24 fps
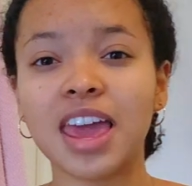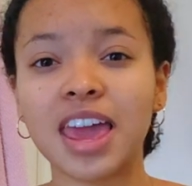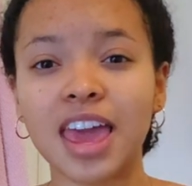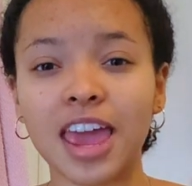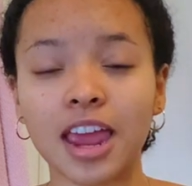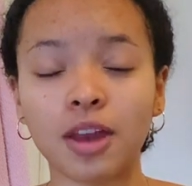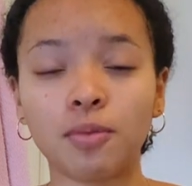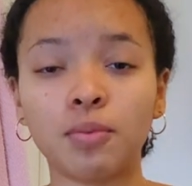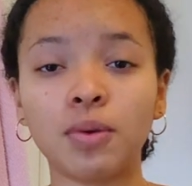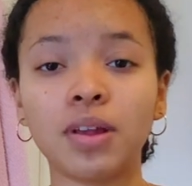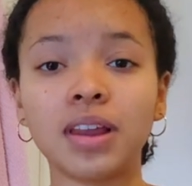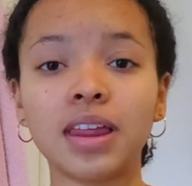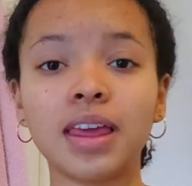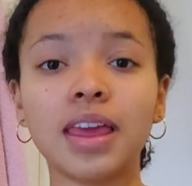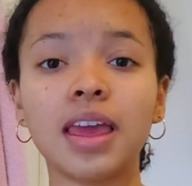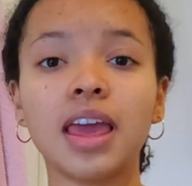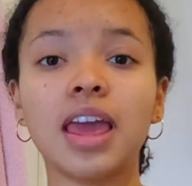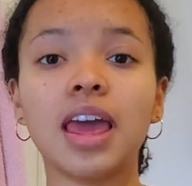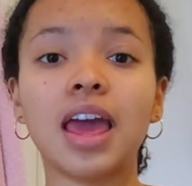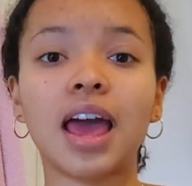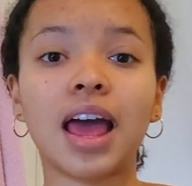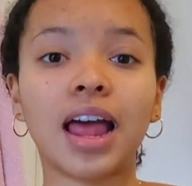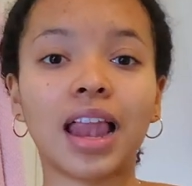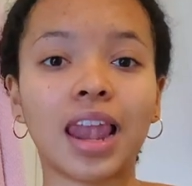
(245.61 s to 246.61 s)
it really
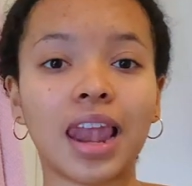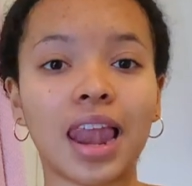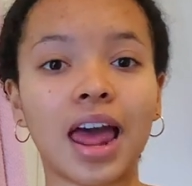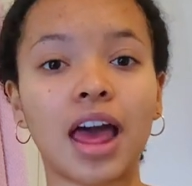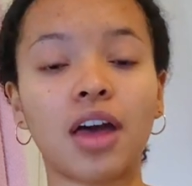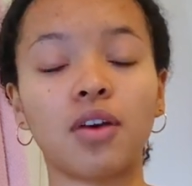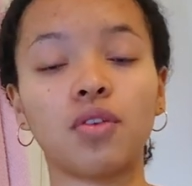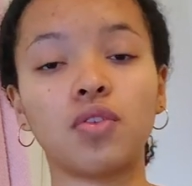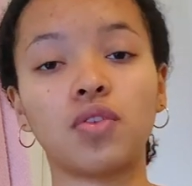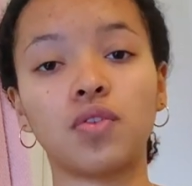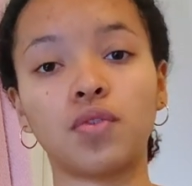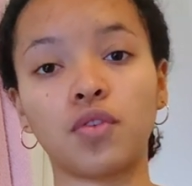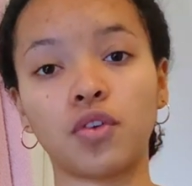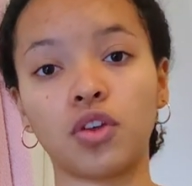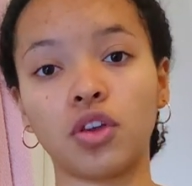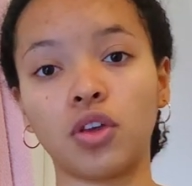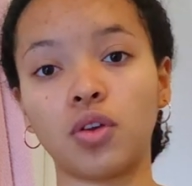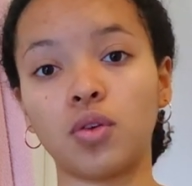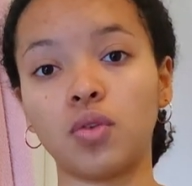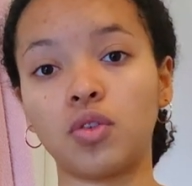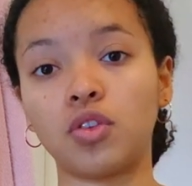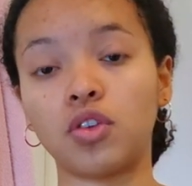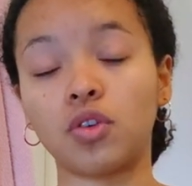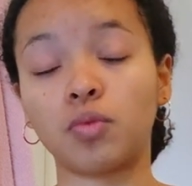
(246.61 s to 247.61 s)
allows for
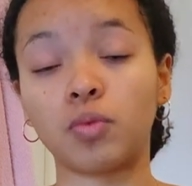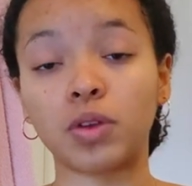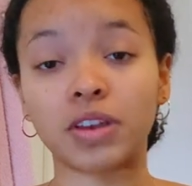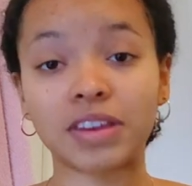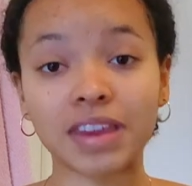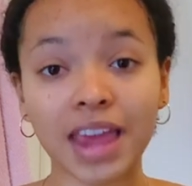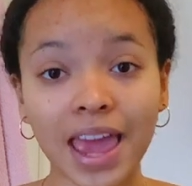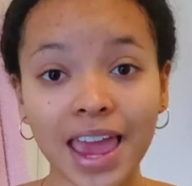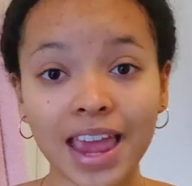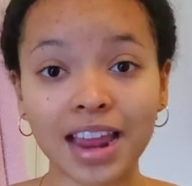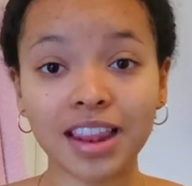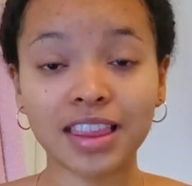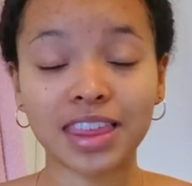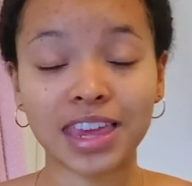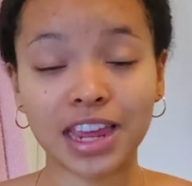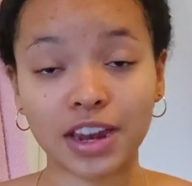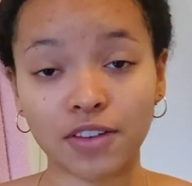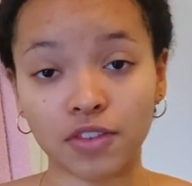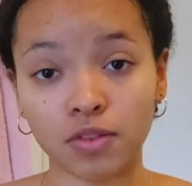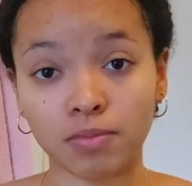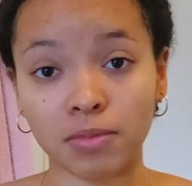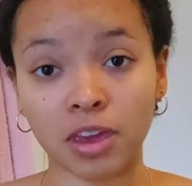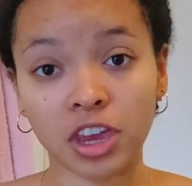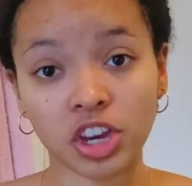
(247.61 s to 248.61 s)
you to retain the
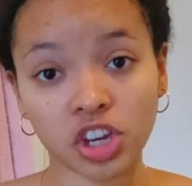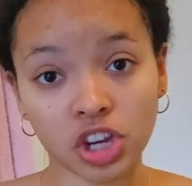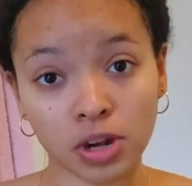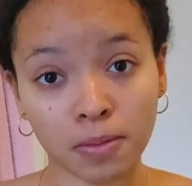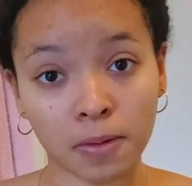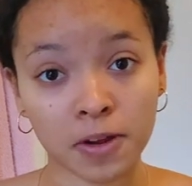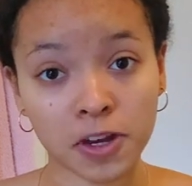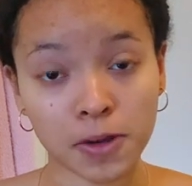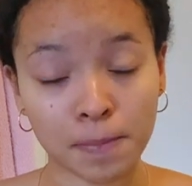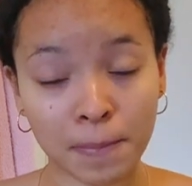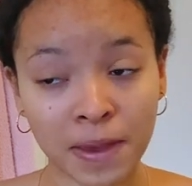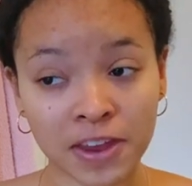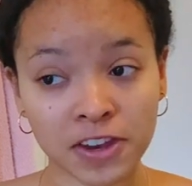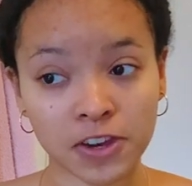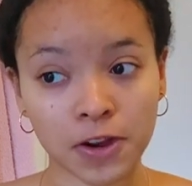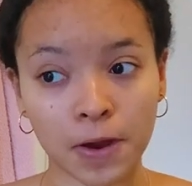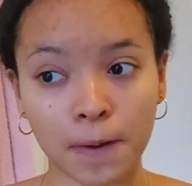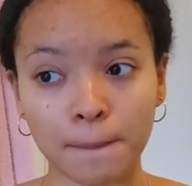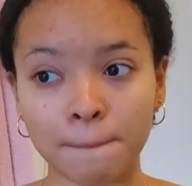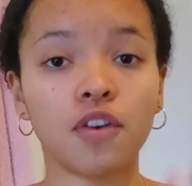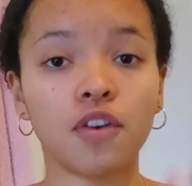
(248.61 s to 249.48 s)
information much better.